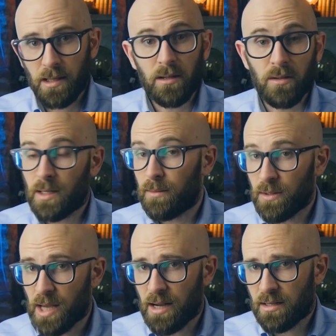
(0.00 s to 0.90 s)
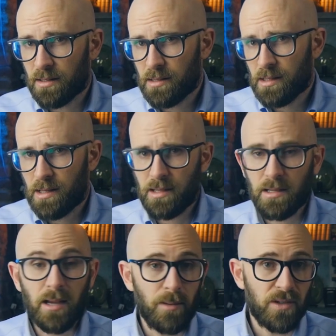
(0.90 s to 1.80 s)
including mutations to
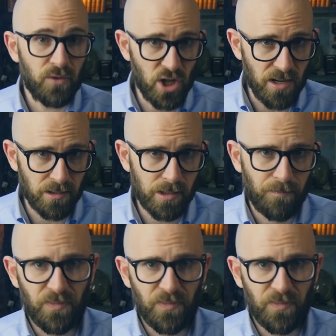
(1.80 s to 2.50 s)
certain types of genes.